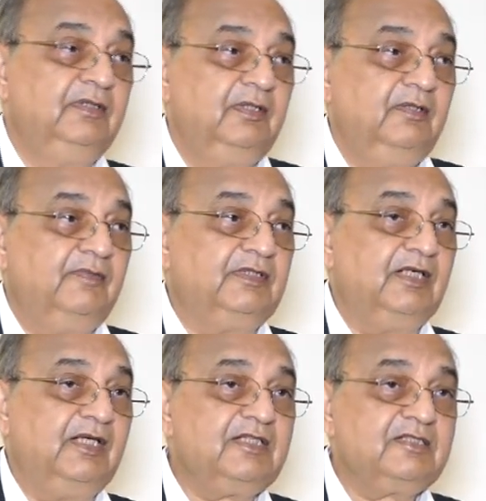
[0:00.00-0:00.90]
When the
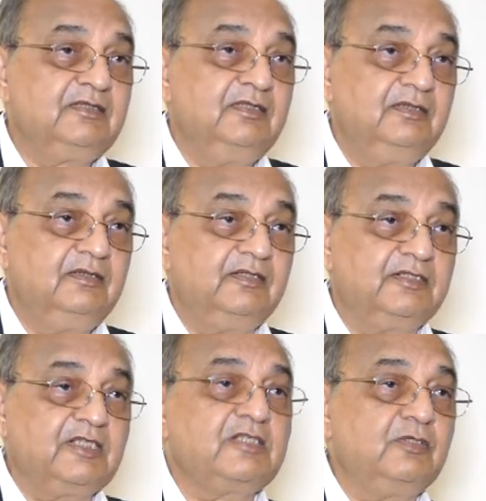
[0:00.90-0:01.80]
less
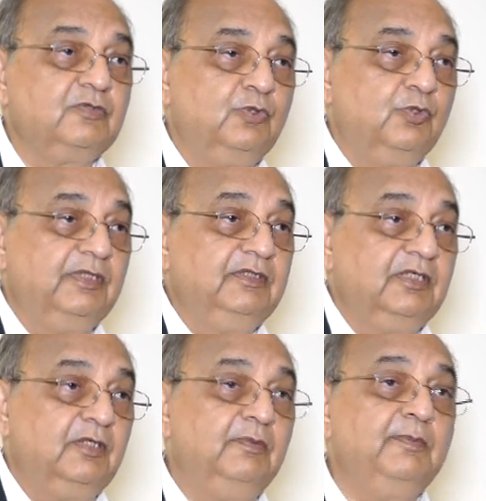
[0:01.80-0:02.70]
resistance will go in,
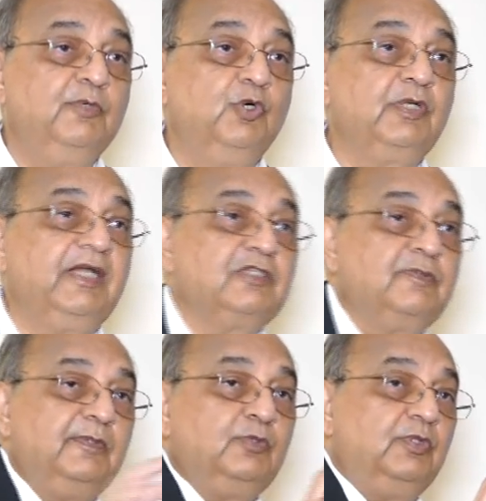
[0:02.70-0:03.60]
there will be more gas
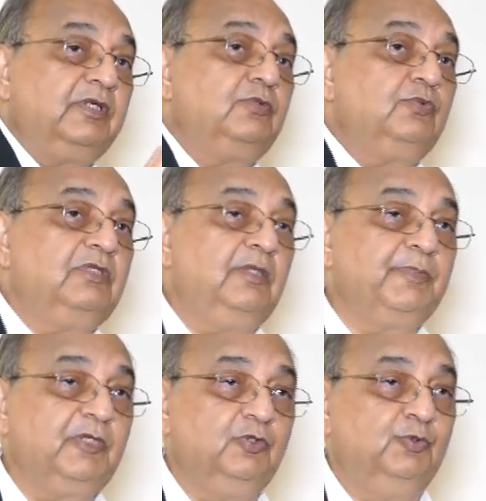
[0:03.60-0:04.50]
will be going into the
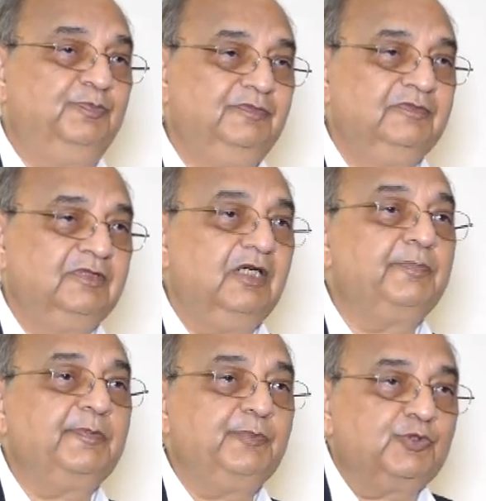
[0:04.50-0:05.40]
upper lobe,
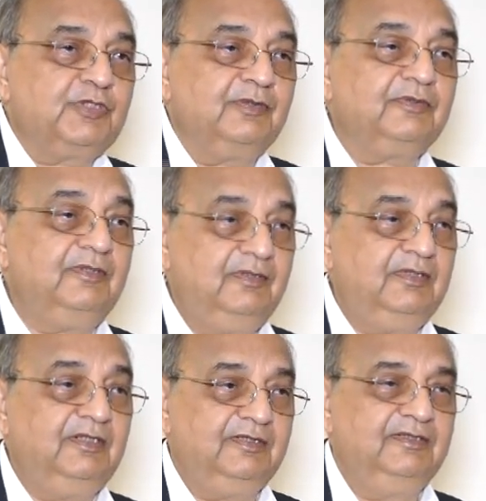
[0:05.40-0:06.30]
upper portion of the
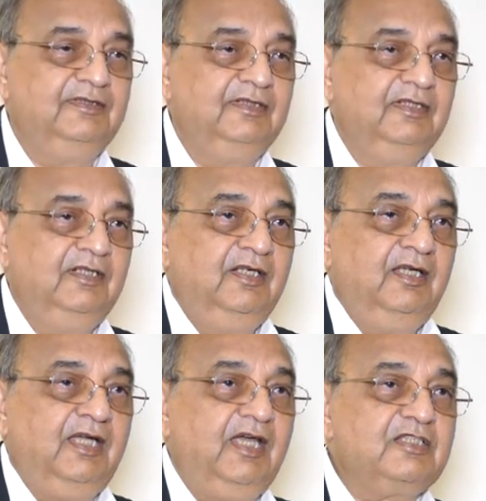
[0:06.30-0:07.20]
lung.
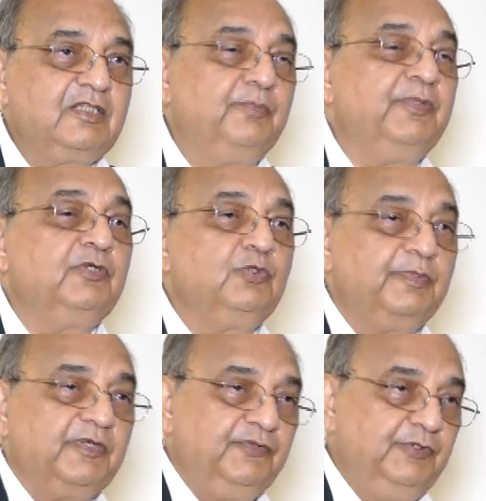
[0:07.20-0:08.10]
As compared to
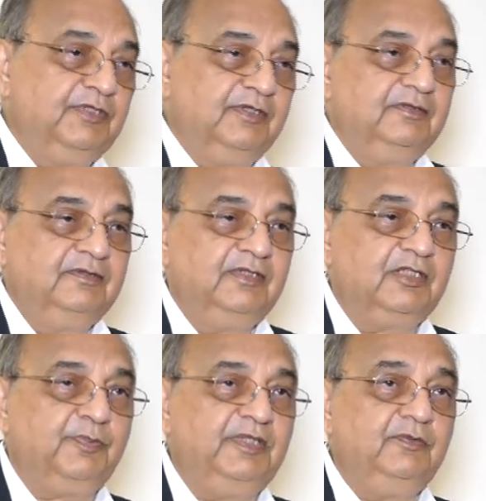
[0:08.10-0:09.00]
perfusion,
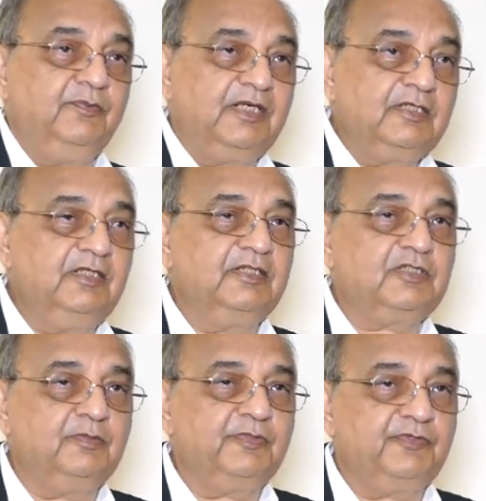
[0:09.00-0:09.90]
it means
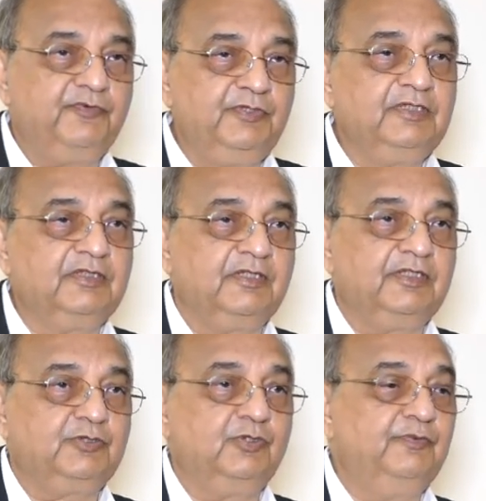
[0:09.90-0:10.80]
ventilation perfusion
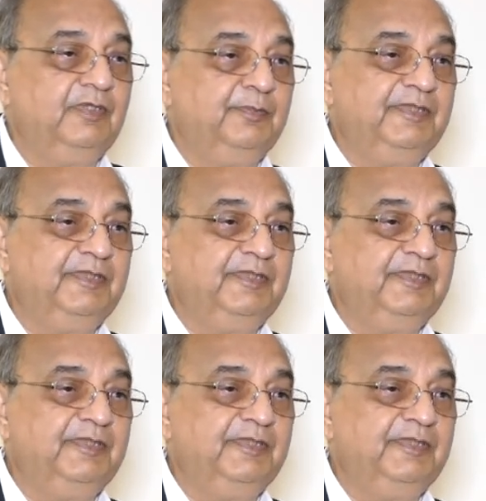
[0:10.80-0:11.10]
ratio will be